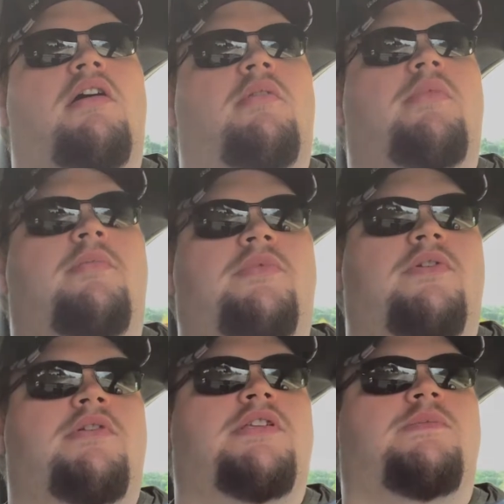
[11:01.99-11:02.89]
I'm
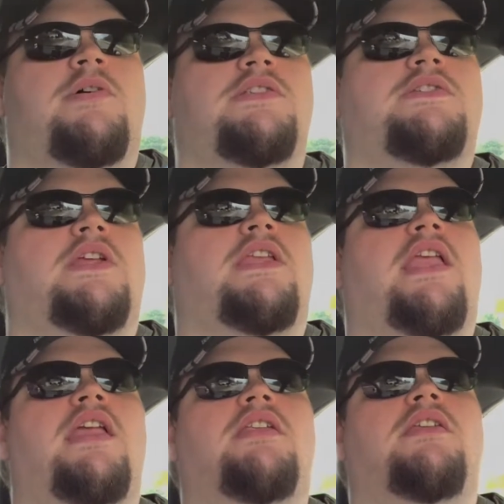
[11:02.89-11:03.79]
doing as much as I
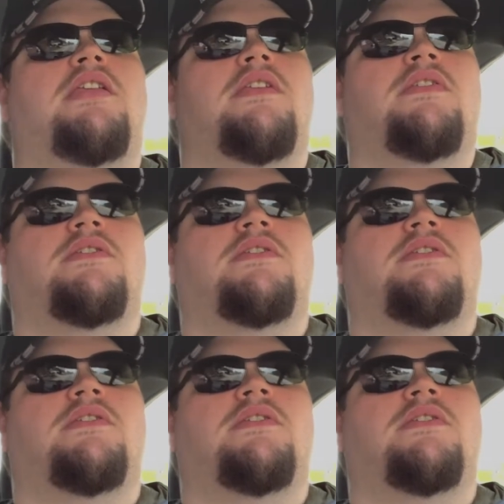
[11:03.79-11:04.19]
can to get